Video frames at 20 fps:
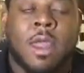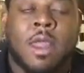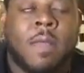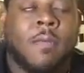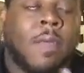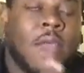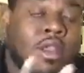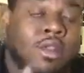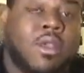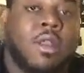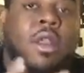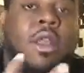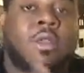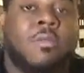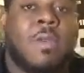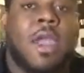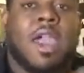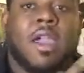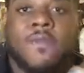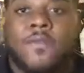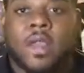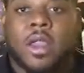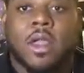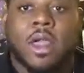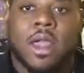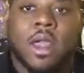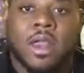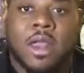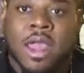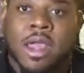make sure he's back for
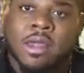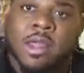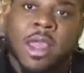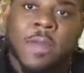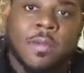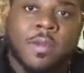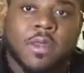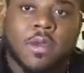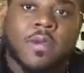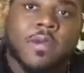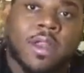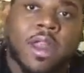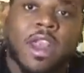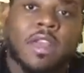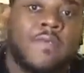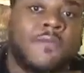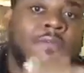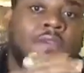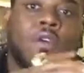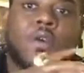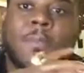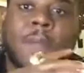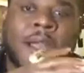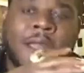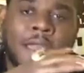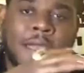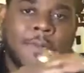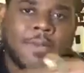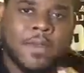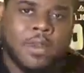the next episode, next full
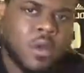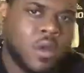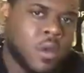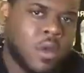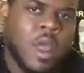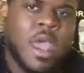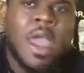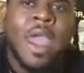body episode.